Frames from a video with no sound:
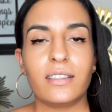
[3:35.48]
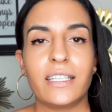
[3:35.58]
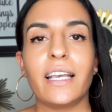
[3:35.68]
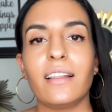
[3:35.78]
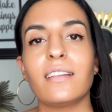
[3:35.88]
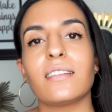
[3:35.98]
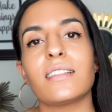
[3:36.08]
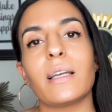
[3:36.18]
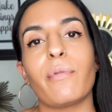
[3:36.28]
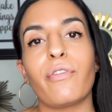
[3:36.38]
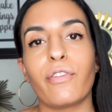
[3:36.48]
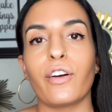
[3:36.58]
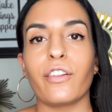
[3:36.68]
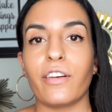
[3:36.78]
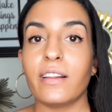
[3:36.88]
taking this a step
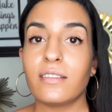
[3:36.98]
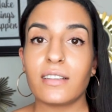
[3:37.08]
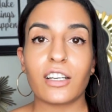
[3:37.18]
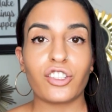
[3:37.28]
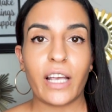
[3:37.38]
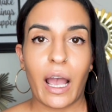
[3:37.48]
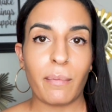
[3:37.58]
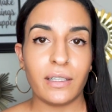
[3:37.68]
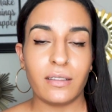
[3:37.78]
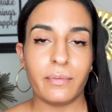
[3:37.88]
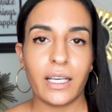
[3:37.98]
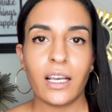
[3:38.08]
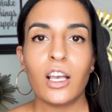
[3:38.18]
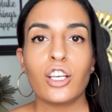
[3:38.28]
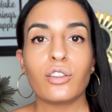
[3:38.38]
further, and this has actually happened to me.
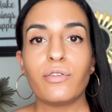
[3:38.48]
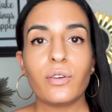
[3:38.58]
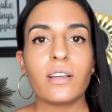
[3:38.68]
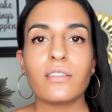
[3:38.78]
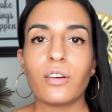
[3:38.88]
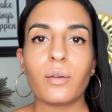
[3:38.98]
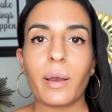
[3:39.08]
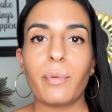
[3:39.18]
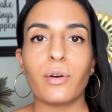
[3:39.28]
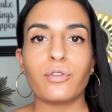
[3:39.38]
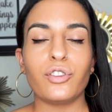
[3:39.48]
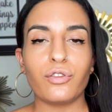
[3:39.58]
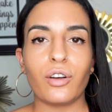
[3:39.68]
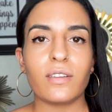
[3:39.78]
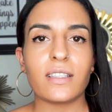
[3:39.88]
So if you guys go to my post,
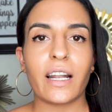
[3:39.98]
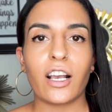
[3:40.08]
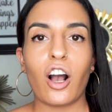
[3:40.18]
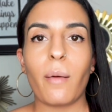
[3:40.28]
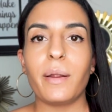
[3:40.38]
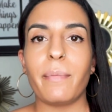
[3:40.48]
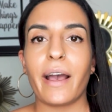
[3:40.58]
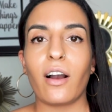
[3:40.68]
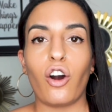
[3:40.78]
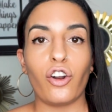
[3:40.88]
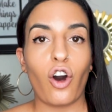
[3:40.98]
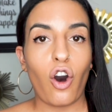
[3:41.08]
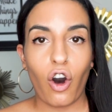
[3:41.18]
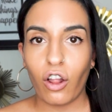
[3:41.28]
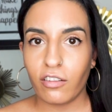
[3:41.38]
you'll notice that I comment back on
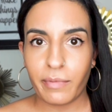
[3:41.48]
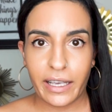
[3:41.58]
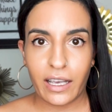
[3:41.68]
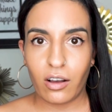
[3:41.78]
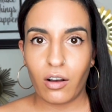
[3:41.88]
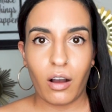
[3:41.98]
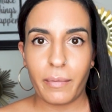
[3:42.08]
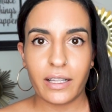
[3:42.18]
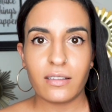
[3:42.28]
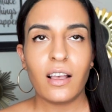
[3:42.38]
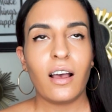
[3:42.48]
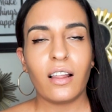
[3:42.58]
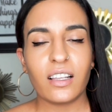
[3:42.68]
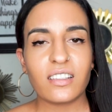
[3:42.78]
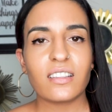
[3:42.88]
all of my comments.
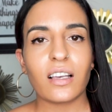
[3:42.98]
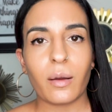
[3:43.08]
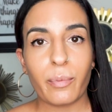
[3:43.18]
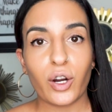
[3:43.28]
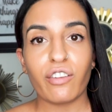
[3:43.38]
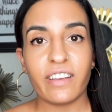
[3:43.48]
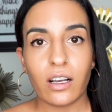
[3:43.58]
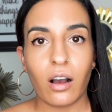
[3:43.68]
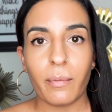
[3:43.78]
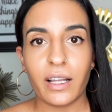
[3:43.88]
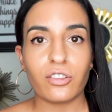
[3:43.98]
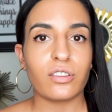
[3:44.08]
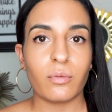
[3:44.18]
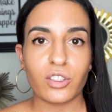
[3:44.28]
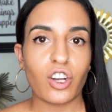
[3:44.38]
Unless it's like a pervy comment or
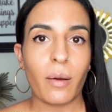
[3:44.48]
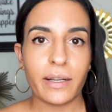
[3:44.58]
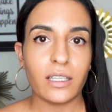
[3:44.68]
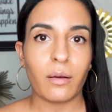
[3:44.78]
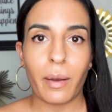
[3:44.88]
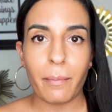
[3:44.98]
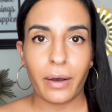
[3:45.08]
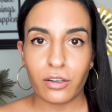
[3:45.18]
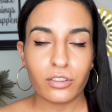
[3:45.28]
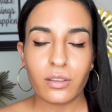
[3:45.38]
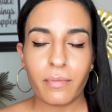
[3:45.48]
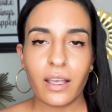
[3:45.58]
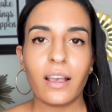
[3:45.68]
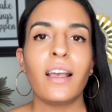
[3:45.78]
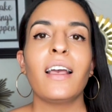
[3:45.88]
someone's commenting on my butt or
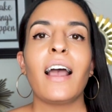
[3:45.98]
something,